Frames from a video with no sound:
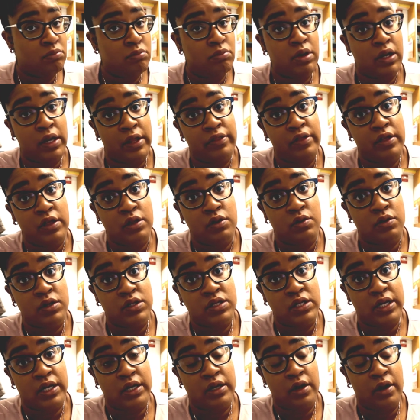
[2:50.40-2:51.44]
but i think you
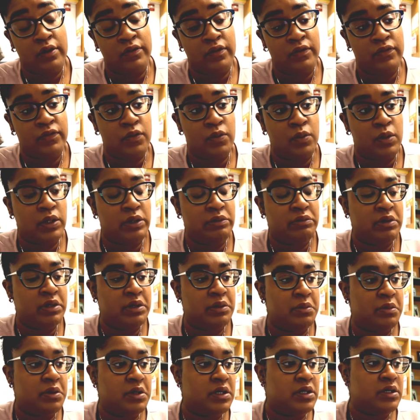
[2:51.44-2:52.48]
could take it off if you really
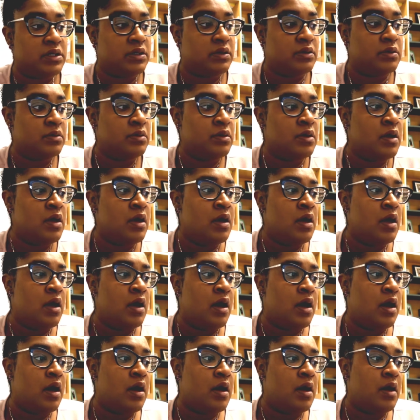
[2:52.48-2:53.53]
really wanted to
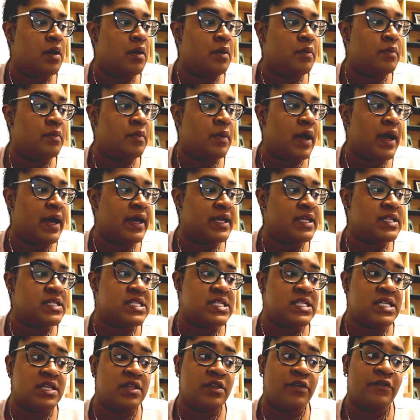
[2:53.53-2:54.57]
um, I can
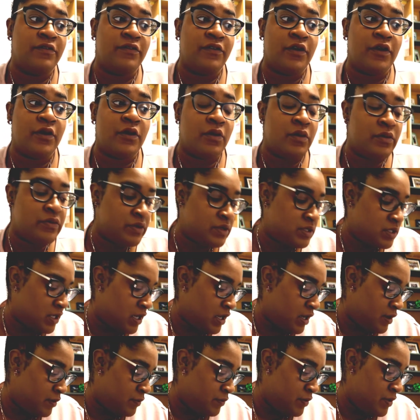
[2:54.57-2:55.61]
see the fur on the
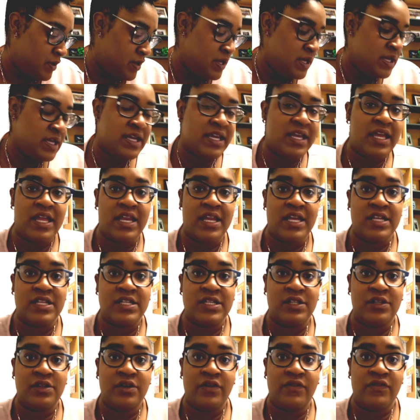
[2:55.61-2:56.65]
top getting
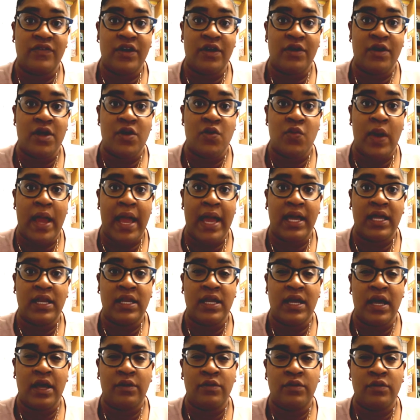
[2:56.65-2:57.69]
to look very
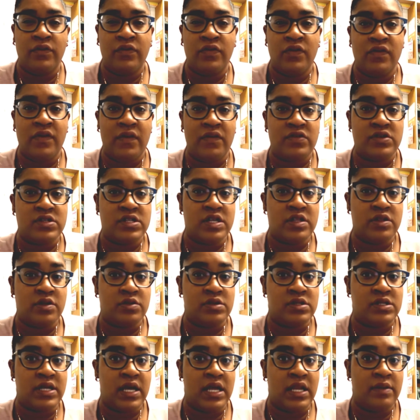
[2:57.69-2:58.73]
raggedy. I don't know if you've ever seen
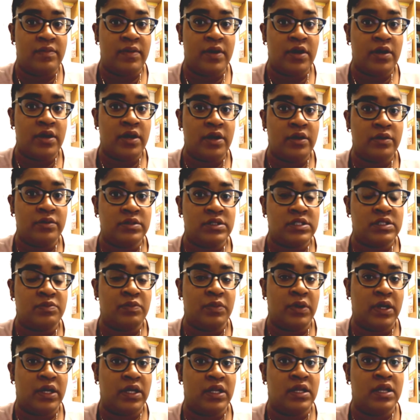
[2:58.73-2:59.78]
those teddy bear coats,
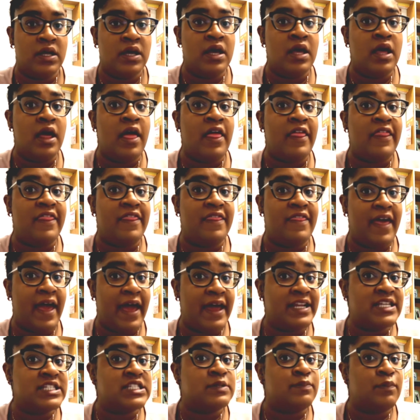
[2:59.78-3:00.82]
but
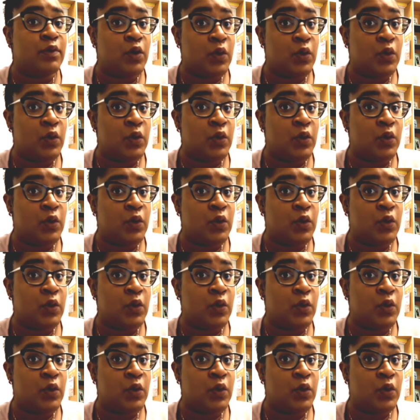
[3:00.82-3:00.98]
that is